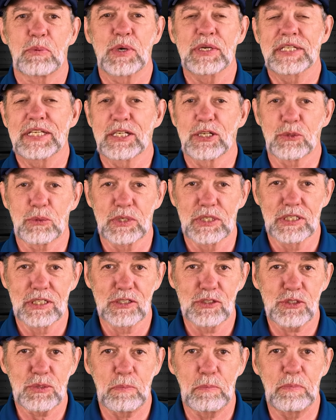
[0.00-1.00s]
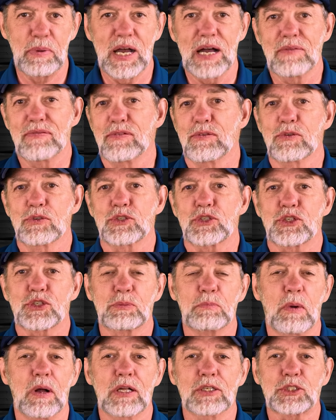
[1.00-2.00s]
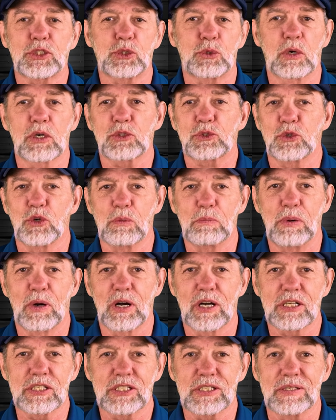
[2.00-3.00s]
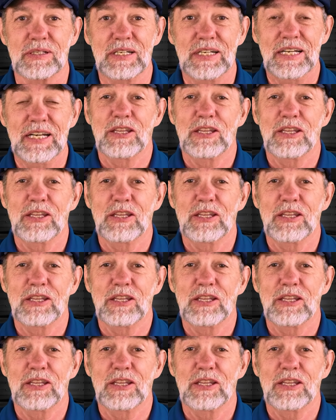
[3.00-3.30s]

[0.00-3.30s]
printing grills, baffles, small structural parts.